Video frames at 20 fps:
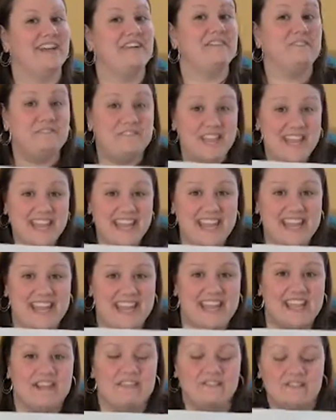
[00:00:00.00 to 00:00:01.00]

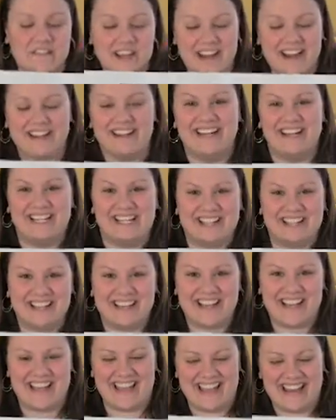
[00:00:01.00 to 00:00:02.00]
V. Very
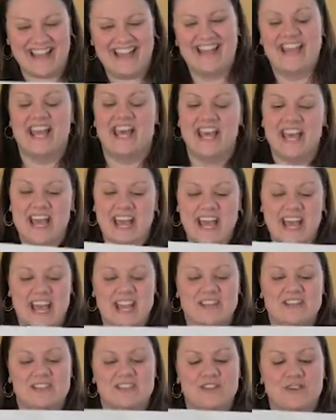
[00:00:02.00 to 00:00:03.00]
good.
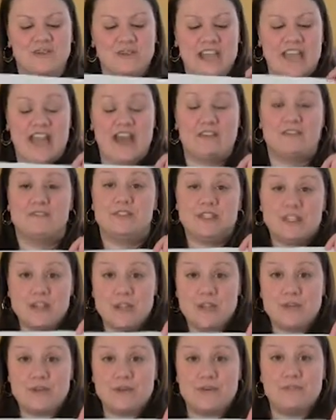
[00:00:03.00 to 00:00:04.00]
And so we have
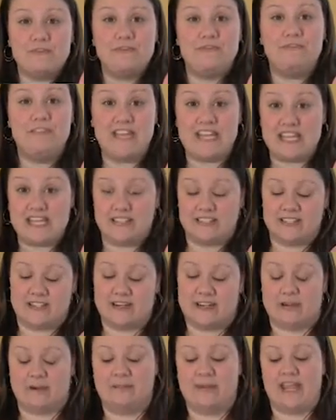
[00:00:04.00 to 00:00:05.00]
two V's on
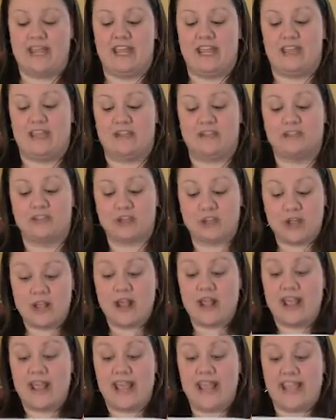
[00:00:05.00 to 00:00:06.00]
our page,
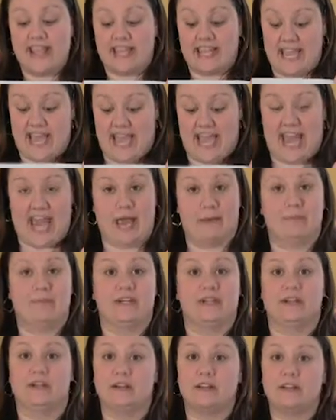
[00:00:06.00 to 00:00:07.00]
a
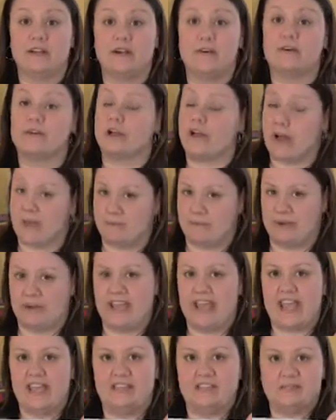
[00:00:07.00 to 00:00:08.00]
capital or
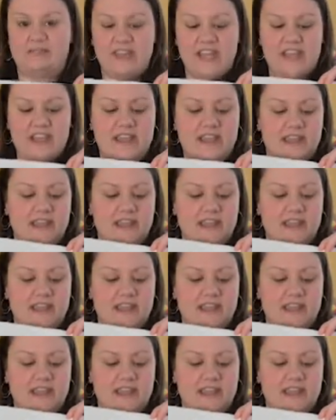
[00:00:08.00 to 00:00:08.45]
uppercase V